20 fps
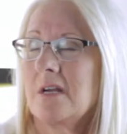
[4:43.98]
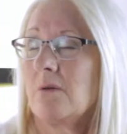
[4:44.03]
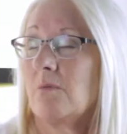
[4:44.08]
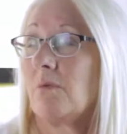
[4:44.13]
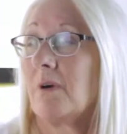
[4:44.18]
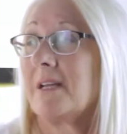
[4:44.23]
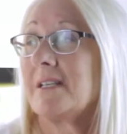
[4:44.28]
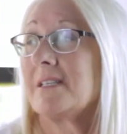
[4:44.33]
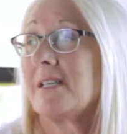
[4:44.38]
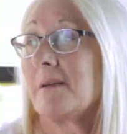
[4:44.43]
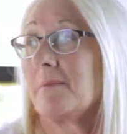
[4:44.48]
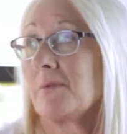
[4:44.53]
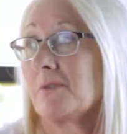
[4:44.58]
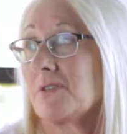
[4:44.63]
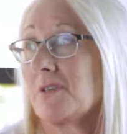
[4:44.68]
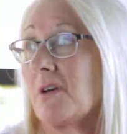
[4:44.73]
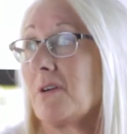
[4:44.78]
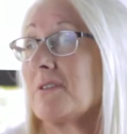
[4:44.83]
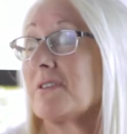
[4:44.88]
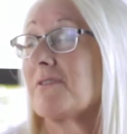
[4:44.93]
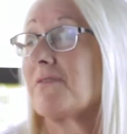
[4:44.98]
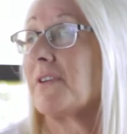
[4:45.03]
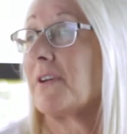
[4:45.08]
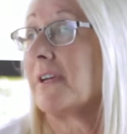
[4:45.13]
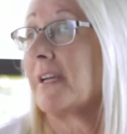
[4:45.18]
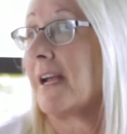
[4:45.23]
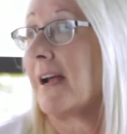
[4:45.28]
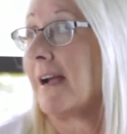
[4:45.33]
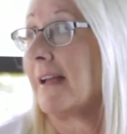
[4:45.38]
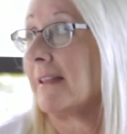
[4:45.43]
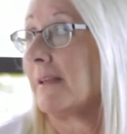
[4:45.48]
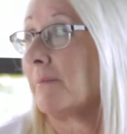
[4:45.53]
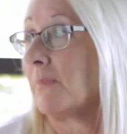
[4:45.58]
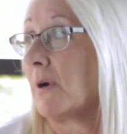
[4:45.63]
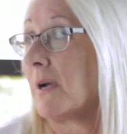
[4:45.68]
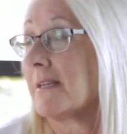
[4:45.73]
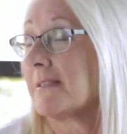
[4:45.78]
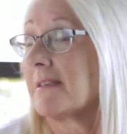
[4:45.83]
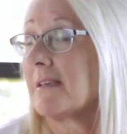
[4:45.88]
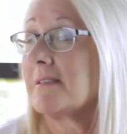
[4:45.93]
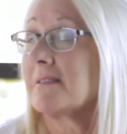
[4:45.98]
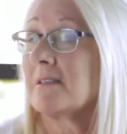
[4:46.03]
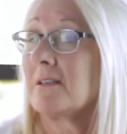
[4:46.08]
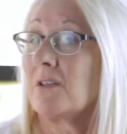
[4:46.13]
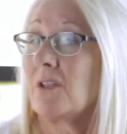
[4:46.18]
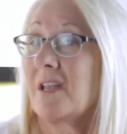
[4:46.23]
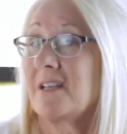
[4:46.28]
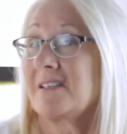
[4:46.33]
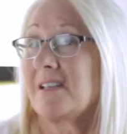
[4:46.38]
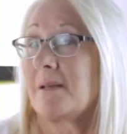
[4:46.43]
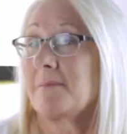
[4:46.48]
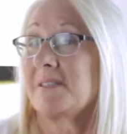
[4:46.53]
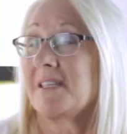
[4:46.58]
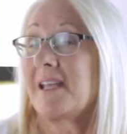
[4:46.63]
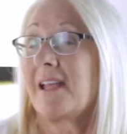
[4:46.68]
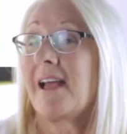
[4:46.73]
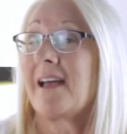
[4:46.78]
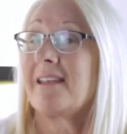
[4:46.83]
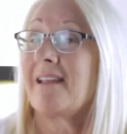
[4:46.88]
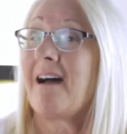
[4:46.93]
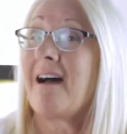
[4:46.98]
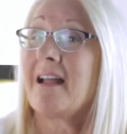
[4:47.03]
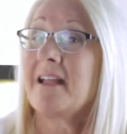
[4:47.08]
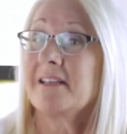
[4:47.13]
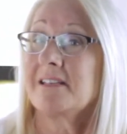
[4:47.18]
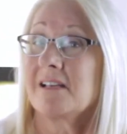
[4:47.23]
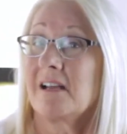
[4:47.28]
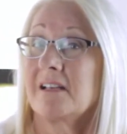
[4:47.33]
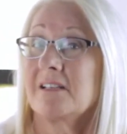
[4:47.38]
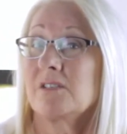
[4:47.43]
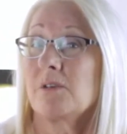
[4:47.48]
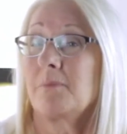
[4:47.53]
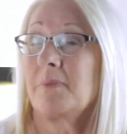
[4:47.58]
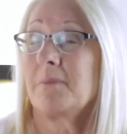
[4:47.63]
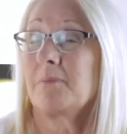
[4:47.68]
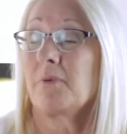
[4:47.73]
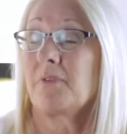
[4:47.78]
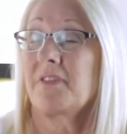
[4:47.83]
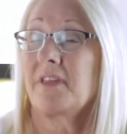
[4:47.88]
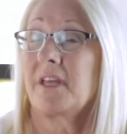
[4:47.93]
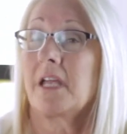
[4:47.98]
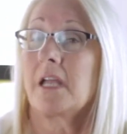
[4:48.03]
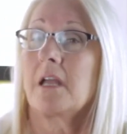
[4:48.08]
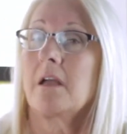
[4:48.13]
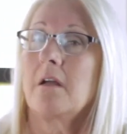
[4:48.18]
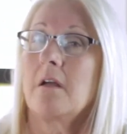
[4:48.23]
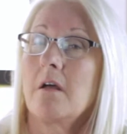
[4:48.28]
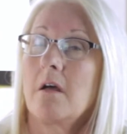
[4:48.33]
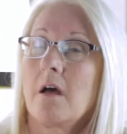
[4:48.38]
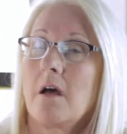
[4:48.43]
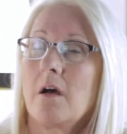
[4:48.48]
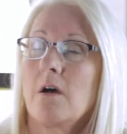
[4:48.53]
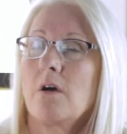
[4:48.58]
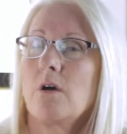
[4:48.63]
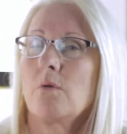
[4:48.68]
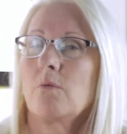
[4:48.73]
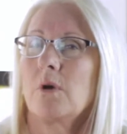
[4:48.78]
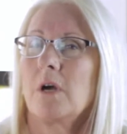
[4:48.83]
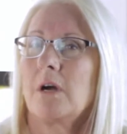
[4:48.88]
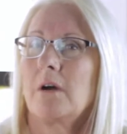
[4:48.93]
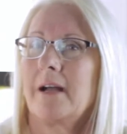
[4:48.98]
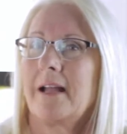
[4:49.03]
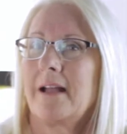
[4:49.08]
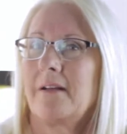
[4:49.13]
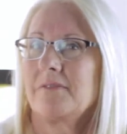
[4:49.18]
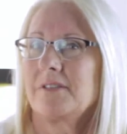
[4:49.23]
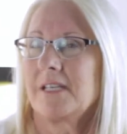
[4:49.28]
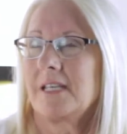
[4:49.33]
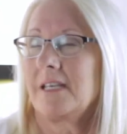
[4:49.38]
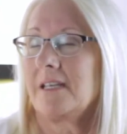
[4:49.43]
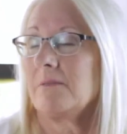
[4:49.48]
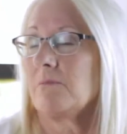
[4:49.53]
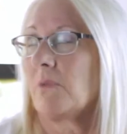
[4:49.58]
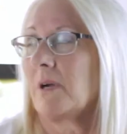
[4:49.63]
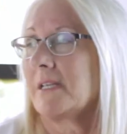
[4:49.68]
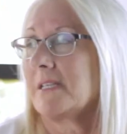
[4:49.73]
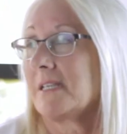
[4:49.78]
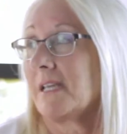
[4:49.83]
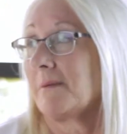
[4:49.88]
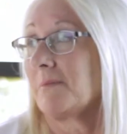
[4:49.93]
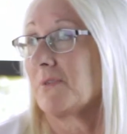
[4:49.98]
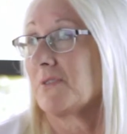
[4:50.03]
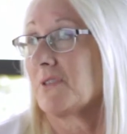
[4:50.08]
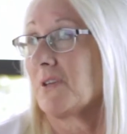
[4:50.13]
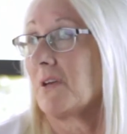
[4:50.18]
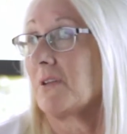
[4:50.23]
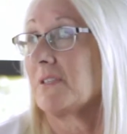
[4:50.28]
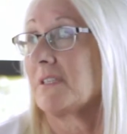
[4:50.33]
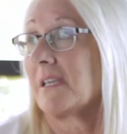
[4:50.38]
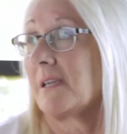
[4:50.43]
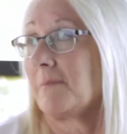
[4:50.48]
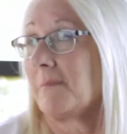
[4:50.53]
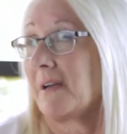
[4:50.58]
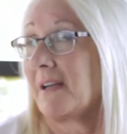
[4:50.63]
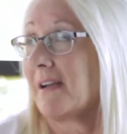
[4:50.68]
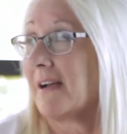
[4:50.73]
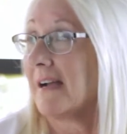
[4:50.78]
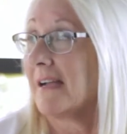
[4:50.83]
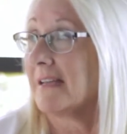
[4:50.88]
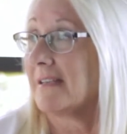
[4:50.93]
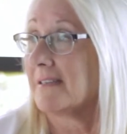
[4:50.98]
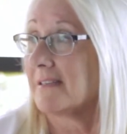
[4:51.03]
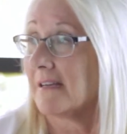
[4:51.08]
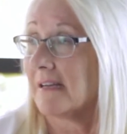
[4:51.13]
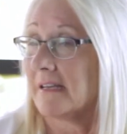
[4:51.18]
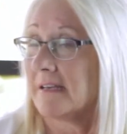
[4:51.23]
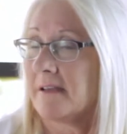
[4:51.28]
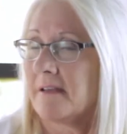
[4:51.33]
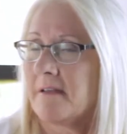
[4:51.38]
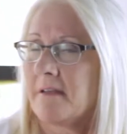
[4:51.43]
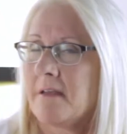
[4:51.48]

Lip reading: White table salt's very highly processed, and a lot of times they add iodine, so people think, oh, well, I have to eat white table salt to get my iodine.